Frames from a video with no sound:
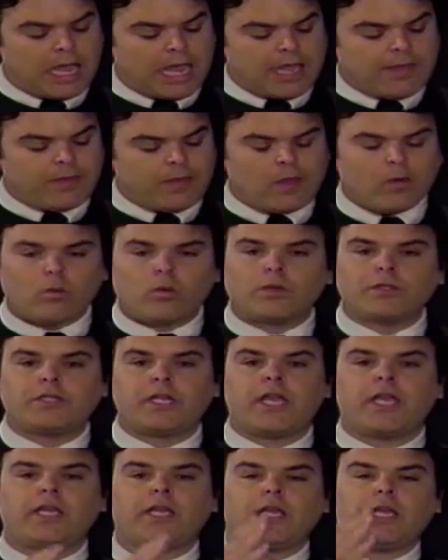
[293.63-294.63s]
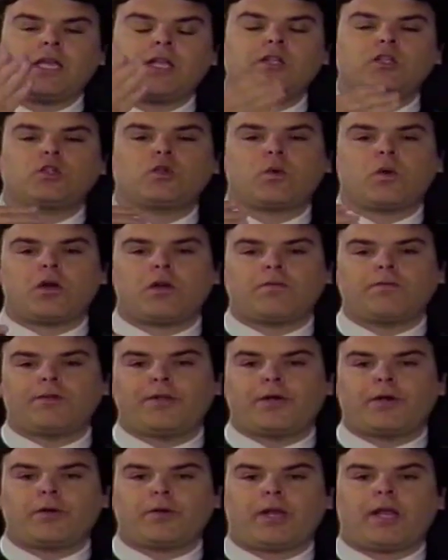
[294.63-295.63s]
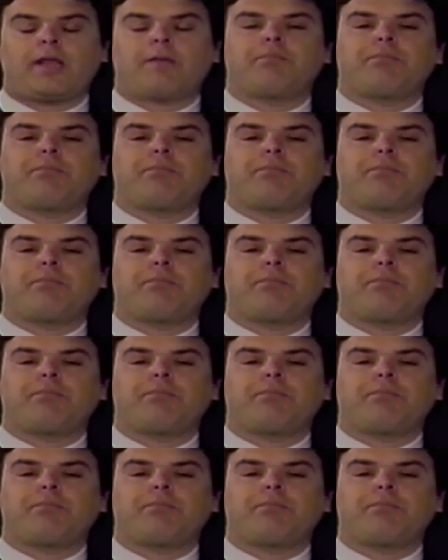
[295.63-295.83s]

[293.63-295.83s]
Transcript: and then we'll take each 12 note